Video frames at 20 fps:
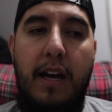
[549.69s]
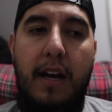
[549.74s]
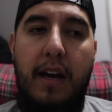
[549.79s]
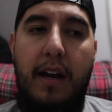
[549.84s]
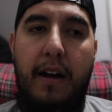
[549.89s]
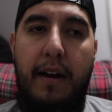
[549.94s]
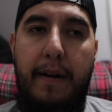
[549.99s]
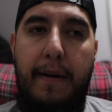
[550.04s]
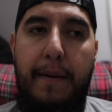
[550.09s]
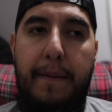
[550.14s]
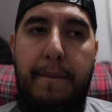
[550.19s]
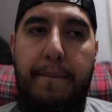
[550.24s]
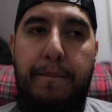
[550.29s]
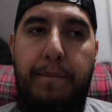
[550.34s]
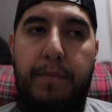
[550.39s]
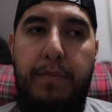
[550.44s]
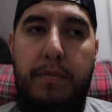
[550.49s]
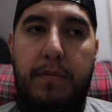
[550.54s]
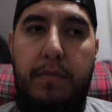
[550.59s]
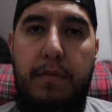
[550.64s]
Um,
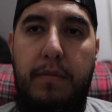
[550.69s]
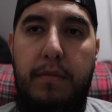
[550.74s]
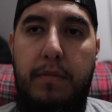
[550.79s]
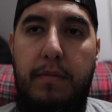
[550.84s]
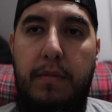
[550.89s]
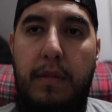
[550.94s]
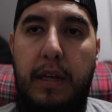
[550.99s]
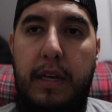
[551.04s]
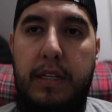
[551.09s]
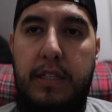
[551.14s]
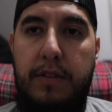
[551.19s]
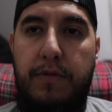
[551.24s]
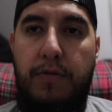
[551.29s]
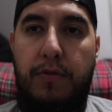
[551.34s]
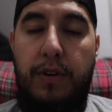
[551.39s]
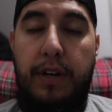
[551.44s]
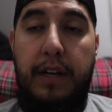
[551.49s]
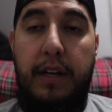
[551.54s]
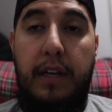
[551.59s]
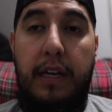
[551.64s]
because if
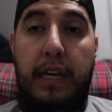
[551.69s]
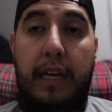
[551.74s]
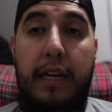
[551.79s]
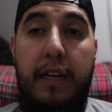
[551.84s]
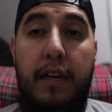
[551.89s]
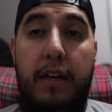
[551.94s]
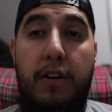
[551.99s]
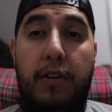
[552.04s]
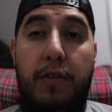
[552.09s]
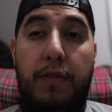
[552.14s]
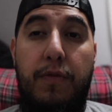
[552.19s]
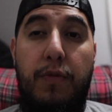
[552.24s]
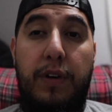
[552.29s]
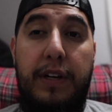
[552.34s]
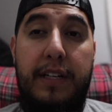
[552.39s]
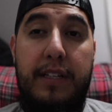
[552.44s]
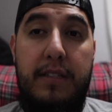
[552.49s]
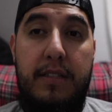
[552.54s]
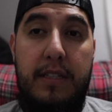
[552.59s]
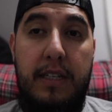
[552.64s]
we're in, or if
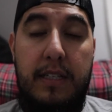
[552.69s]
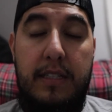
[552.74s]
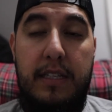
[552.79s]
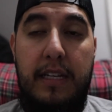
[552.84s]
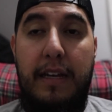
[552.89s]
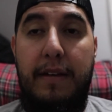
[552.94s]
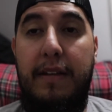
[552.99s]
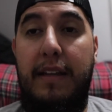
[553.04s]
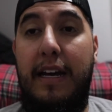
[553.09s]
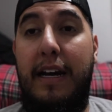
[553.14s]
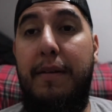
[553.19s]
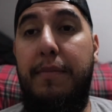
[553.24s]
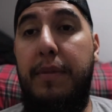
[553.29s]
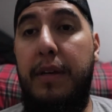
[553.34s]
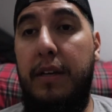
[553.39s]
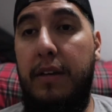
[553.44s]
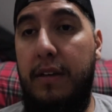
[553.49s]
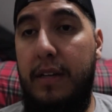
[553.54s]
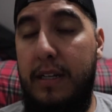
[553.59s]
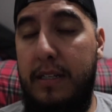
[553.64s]
we're consistent at not
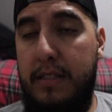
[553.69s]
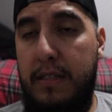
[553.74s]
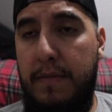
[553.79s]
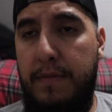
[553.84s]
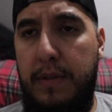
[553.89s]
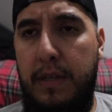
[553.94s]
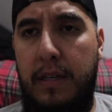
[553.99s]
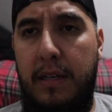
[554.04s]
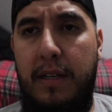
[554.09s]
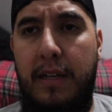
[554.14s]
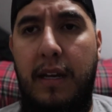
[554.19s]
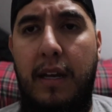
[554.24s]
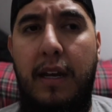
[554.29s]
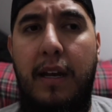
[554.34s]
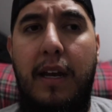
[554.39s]
being good at something,